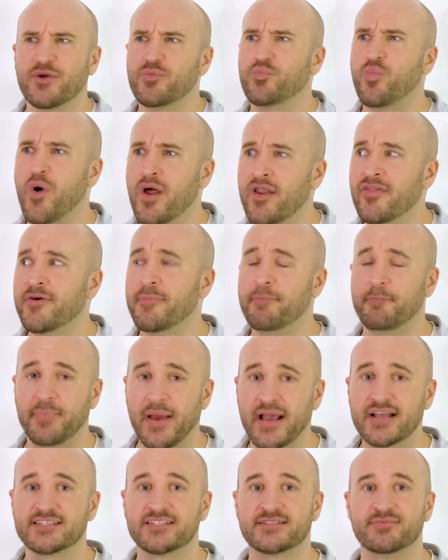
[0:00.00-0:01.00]
like one of the
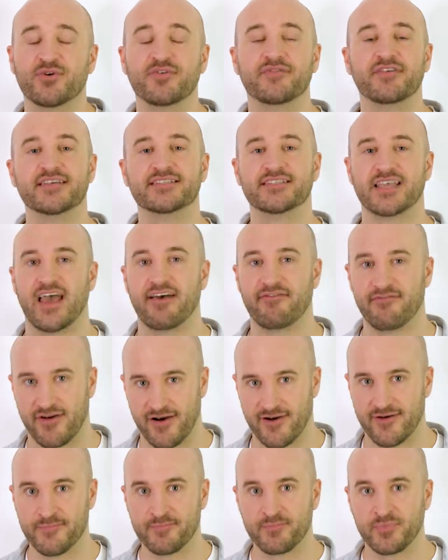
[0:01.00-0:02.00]
best movies
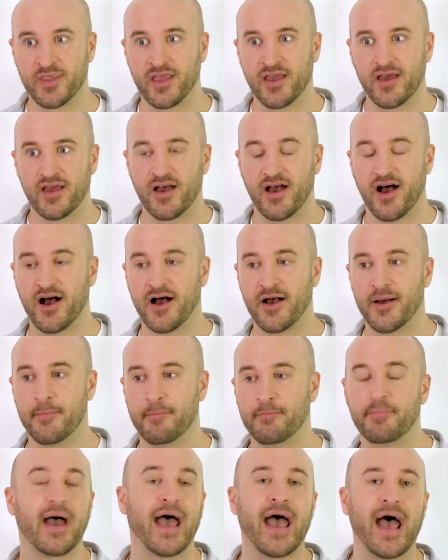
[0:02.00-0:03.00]
ever.
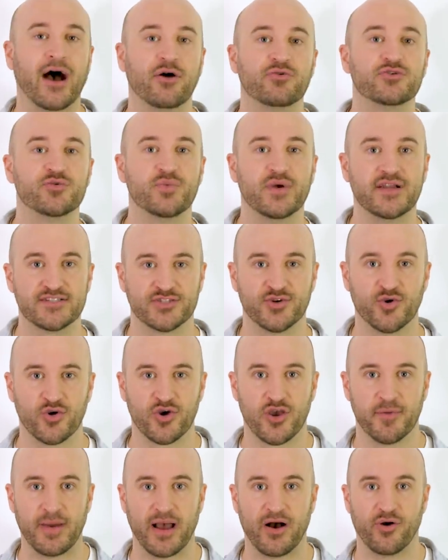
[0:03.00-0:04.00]
But how do we
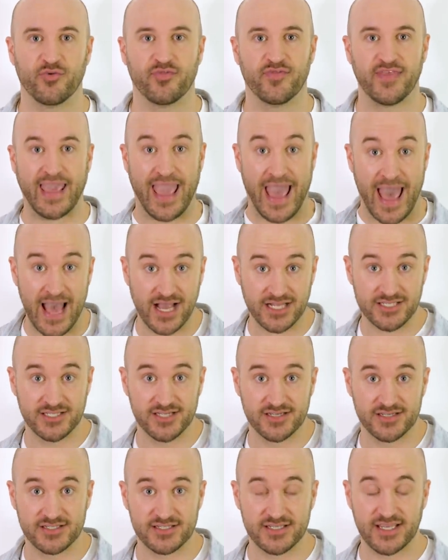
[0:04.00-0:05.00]
talk about the
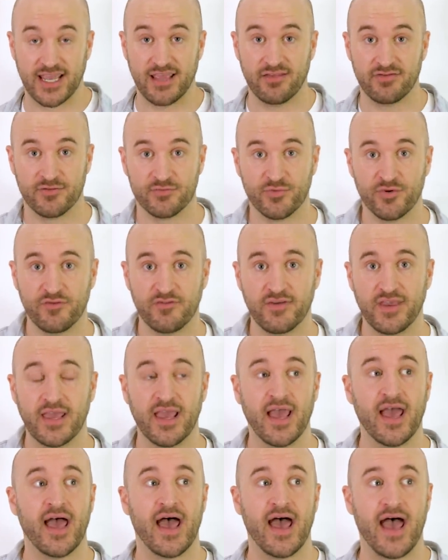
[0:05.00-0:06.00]
actors in the
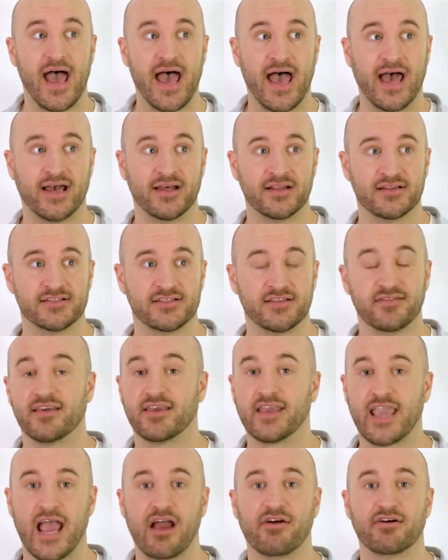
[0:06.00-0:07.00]
movie and
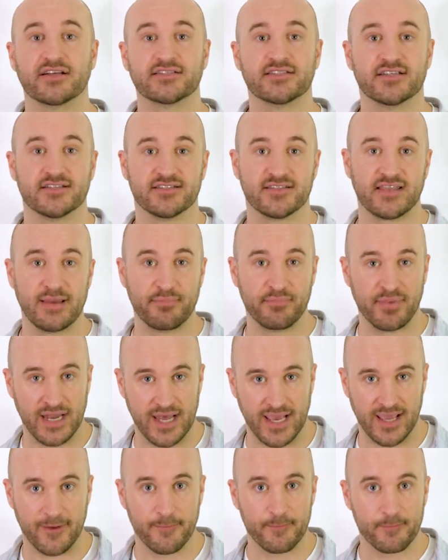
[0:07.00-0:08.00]
the characters they
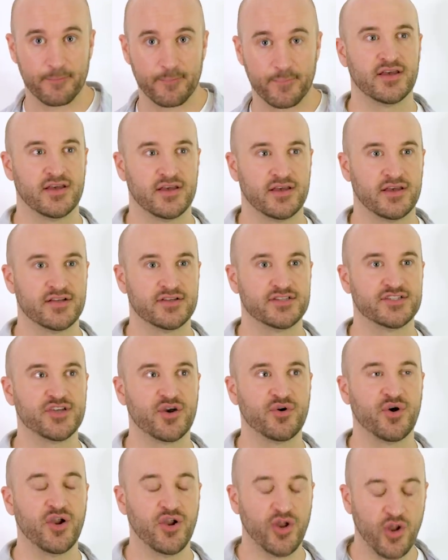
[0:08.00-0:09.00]
play?
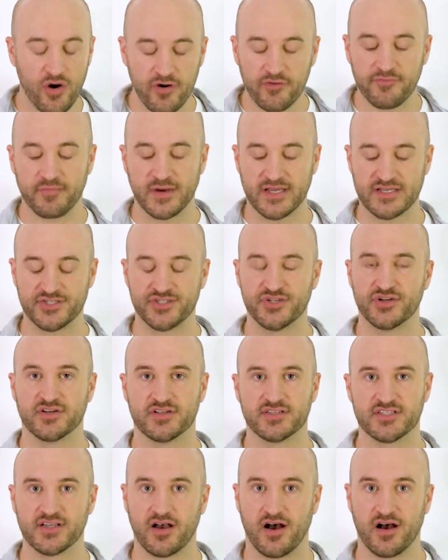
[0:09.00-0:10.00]
So a lot of my
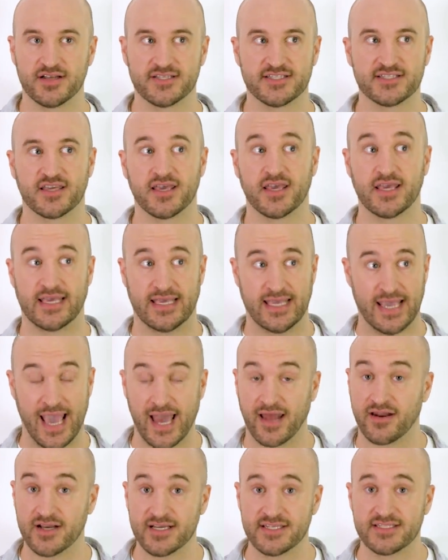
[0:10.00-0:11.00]
students ask,
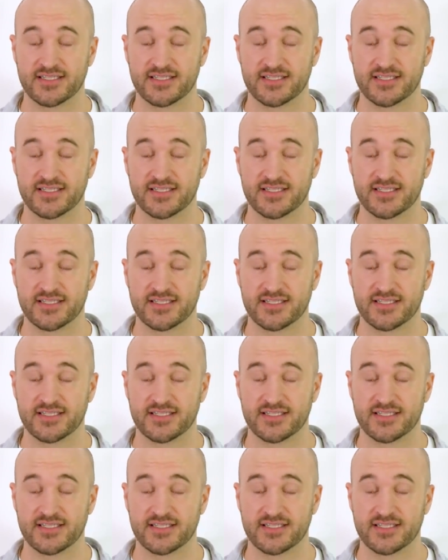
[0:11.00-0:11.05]
can I